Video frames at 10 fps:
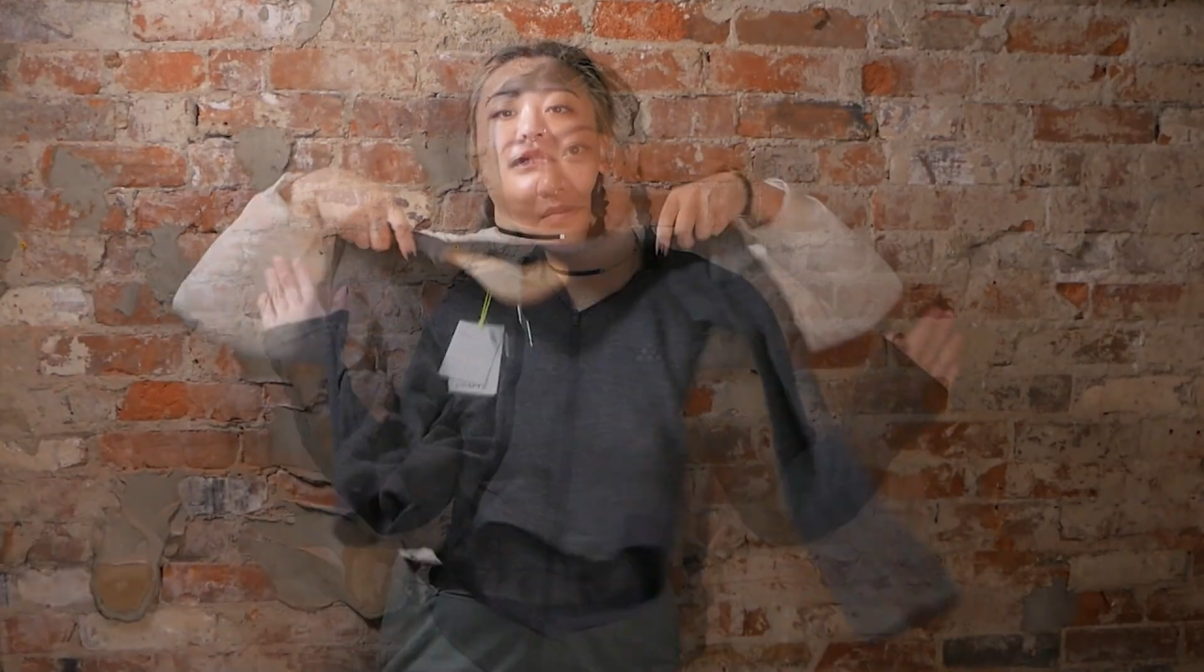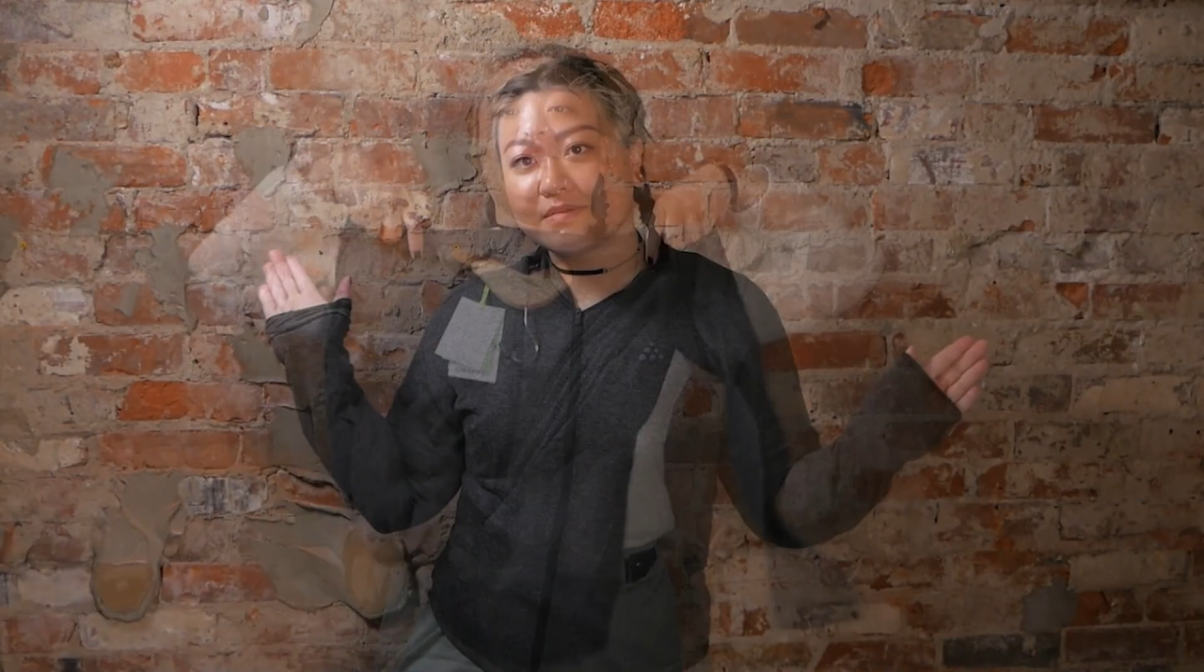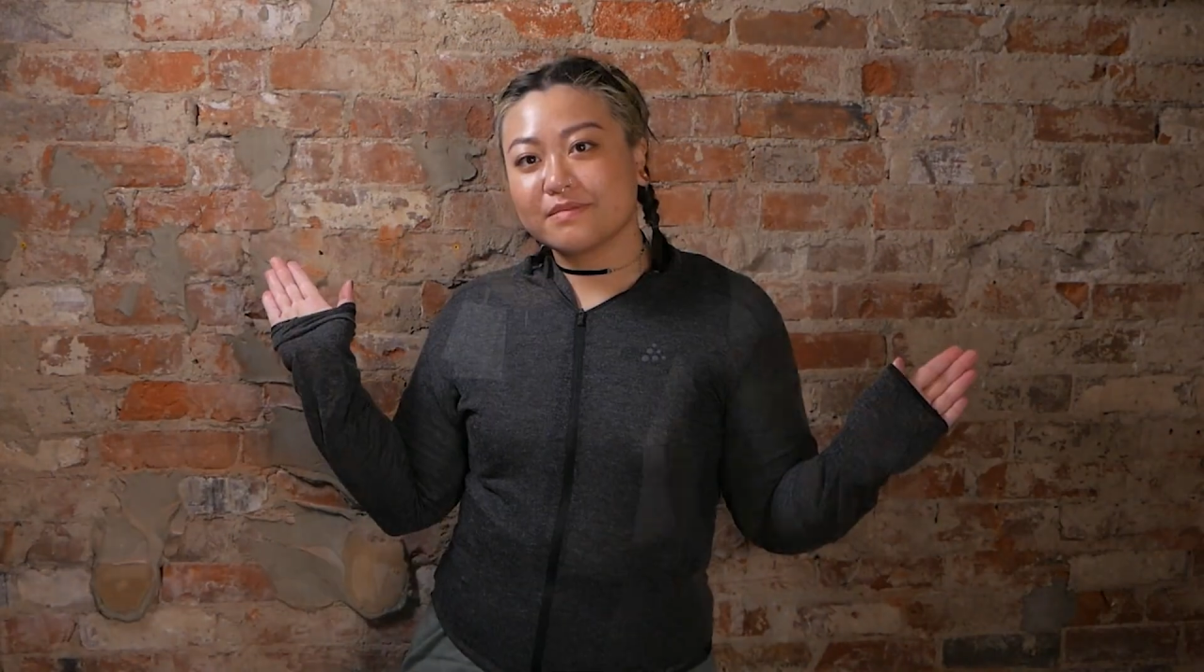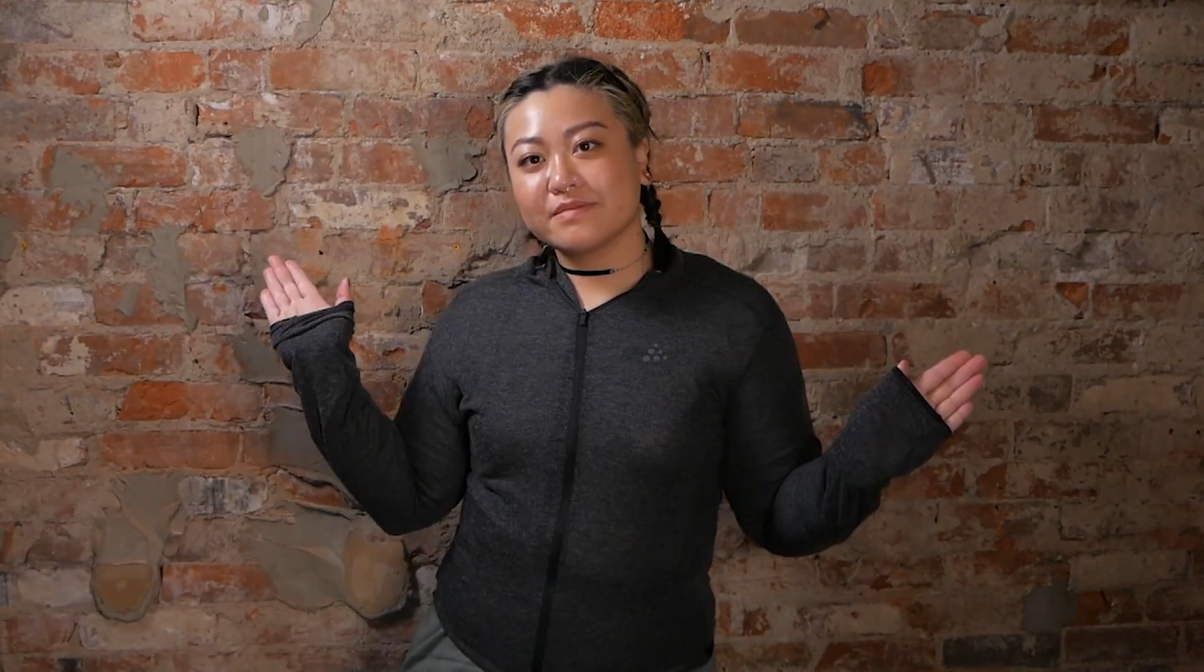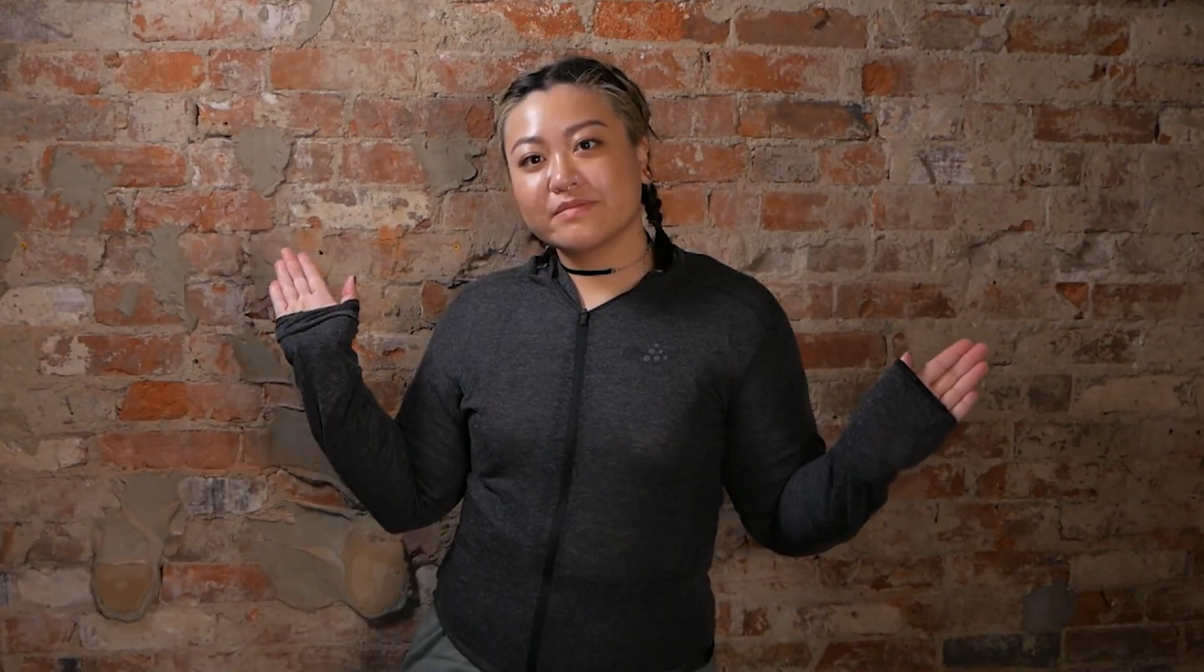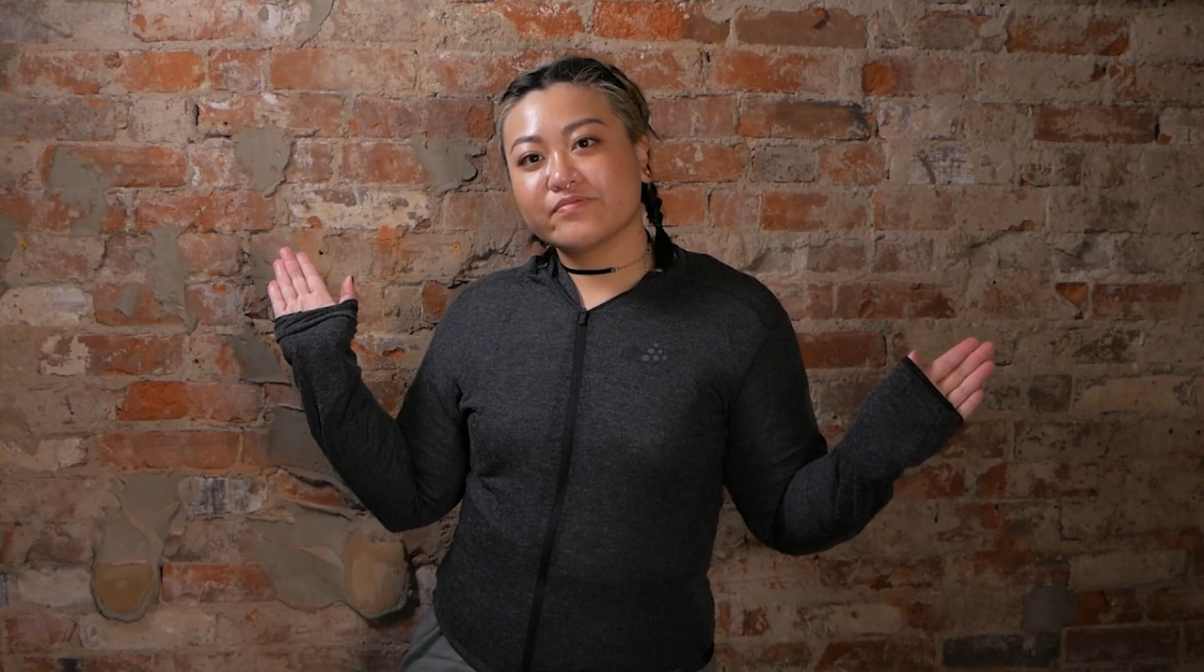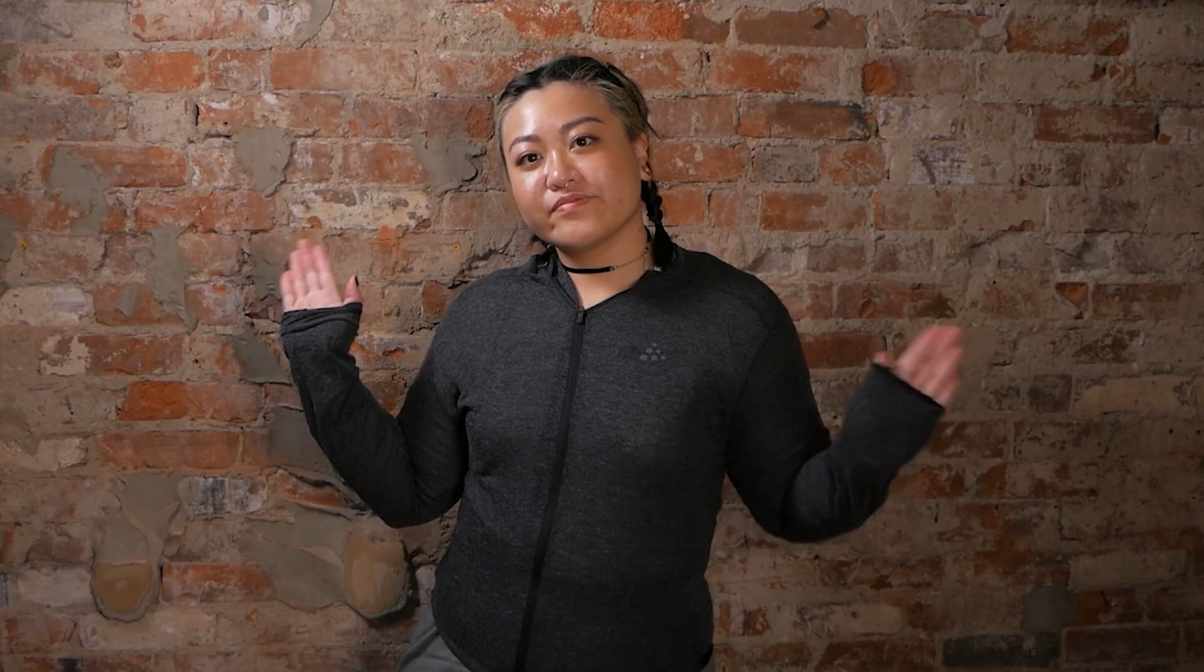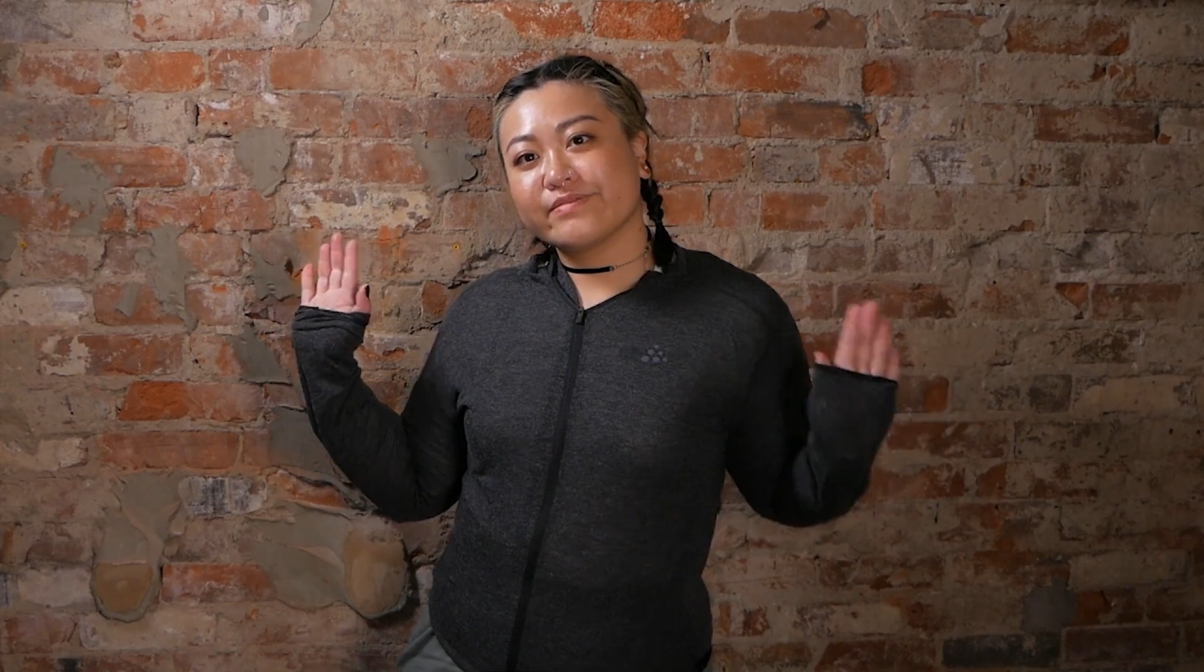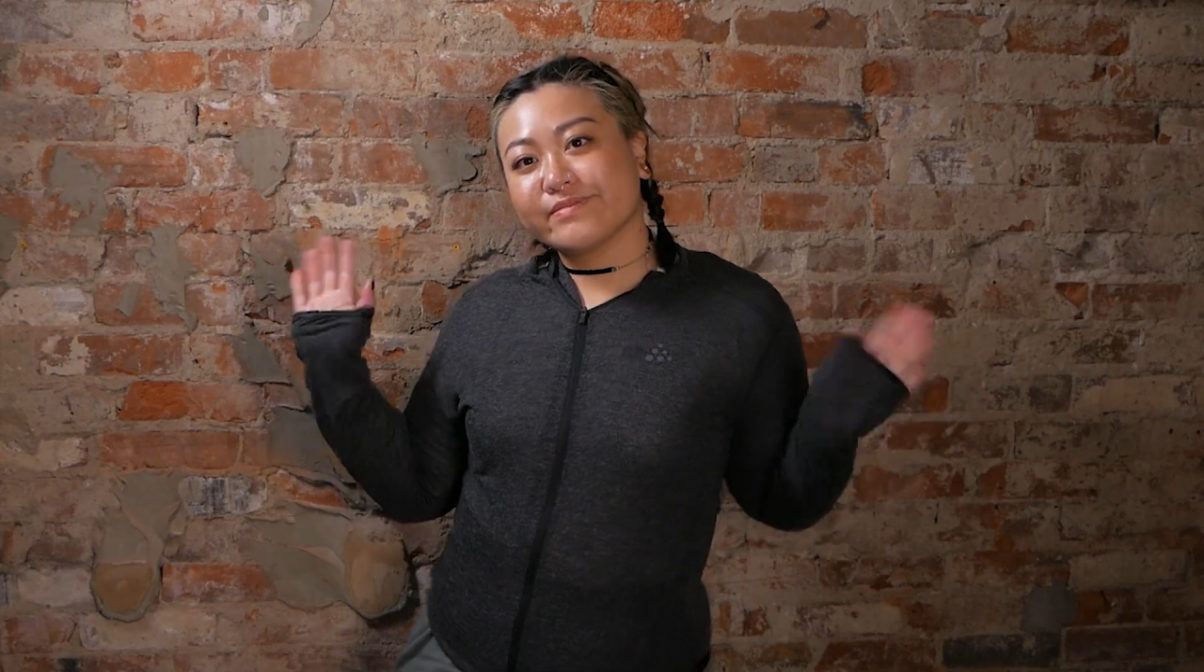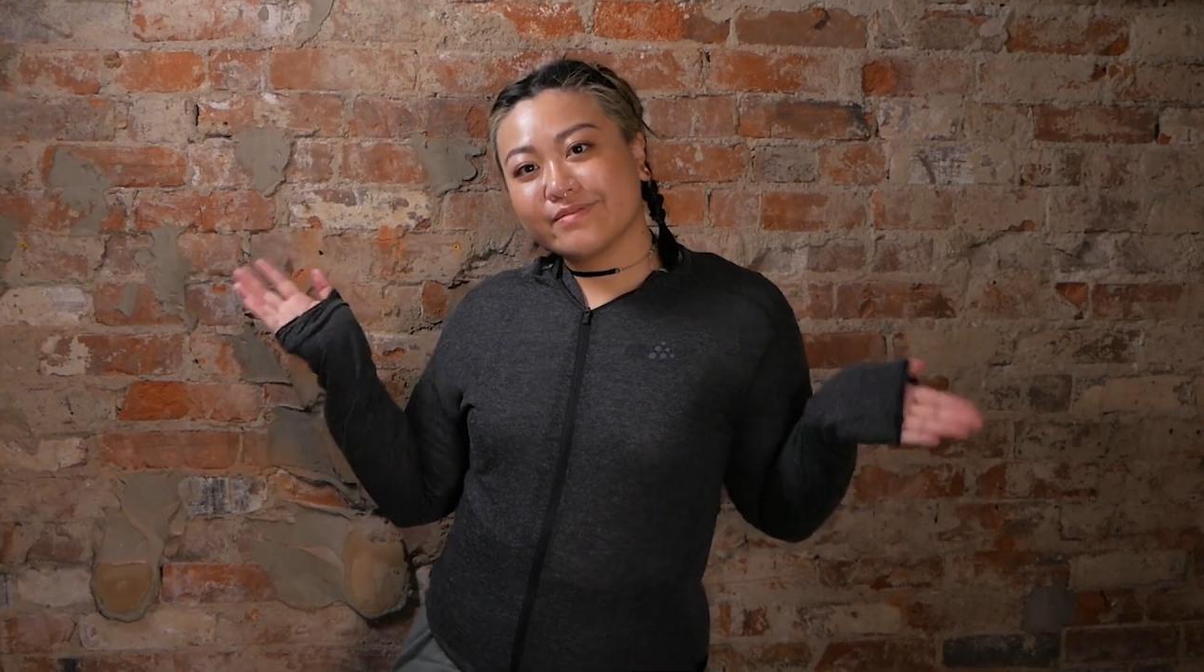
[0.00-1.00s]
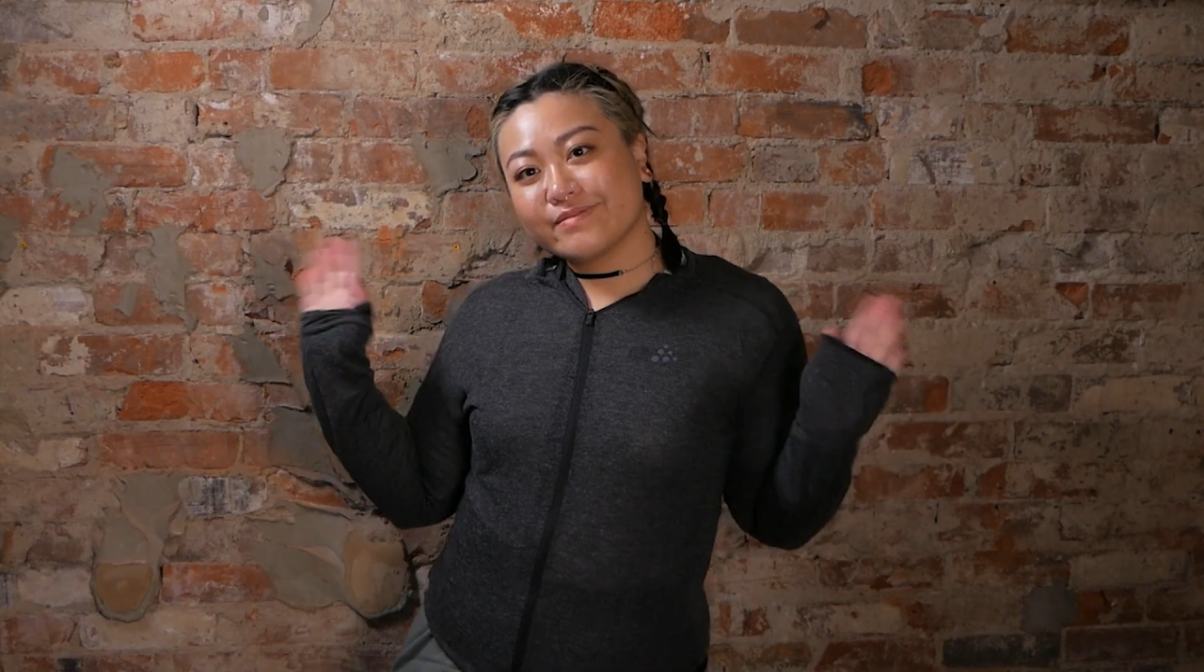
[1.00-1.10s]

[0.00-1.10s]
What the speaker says: base layer,